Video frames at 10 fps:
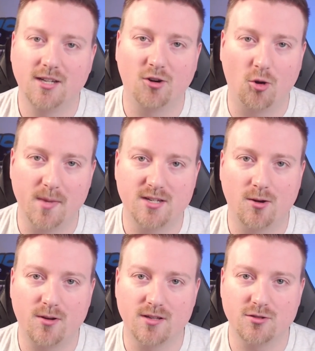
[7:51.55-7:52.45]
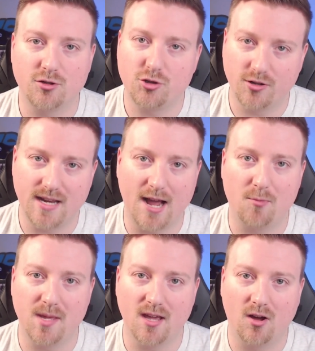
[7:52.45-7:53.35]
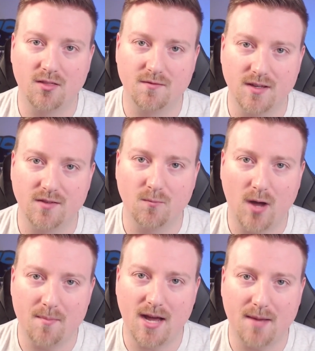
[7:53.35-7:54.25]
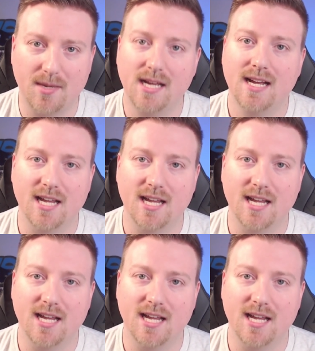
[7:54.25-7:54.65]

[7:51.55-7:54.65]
Your OMI tokens should now be on the VeVe web app,